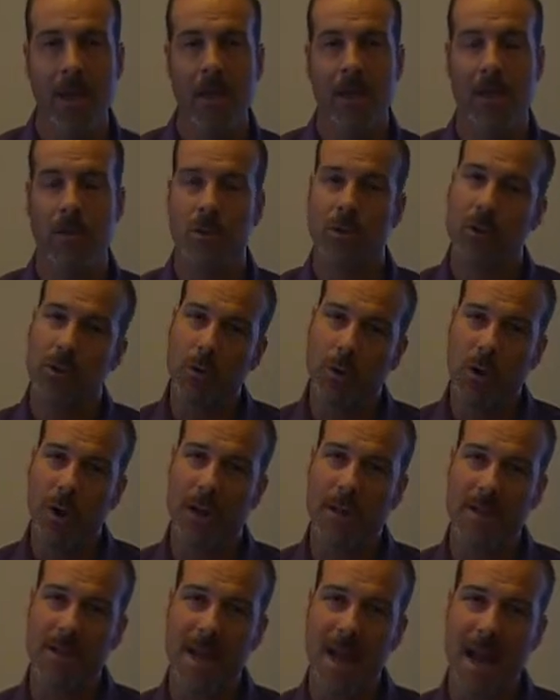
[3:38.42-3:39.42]
In other words, you're
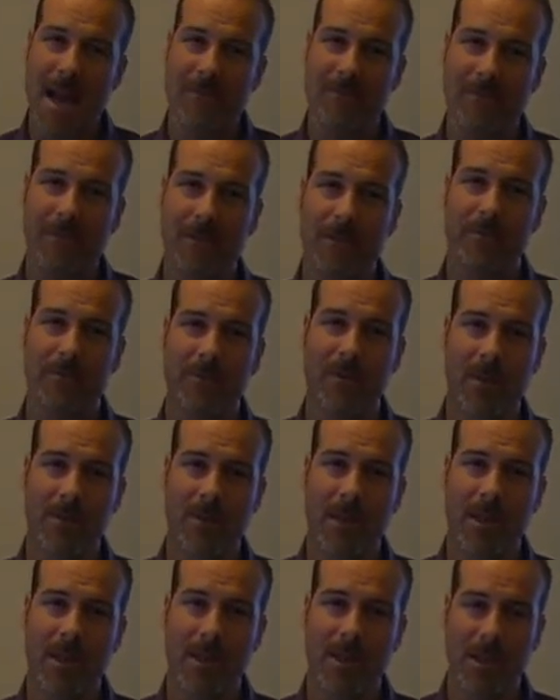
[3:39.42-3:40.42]
going to die
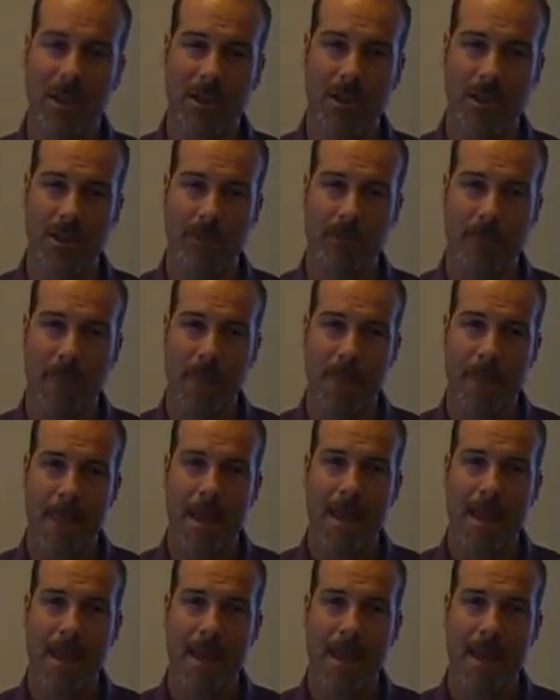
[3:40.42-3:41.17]
from the condition,